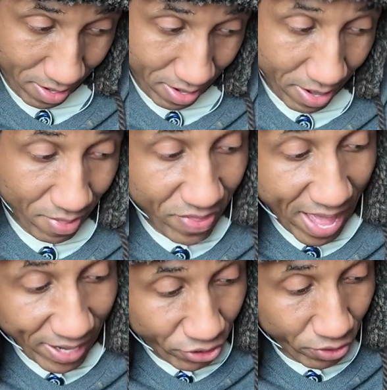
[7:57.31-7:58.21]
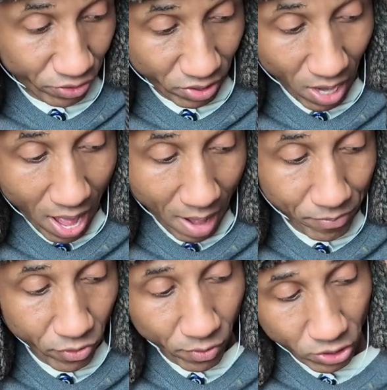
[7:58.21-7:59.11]
That's your top
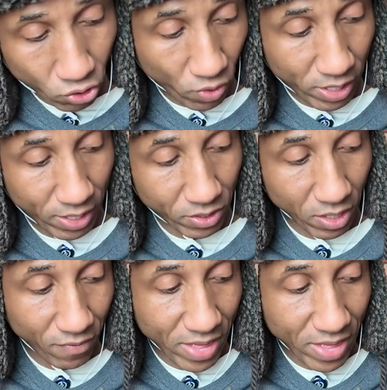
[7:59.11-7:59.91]
3 strings of that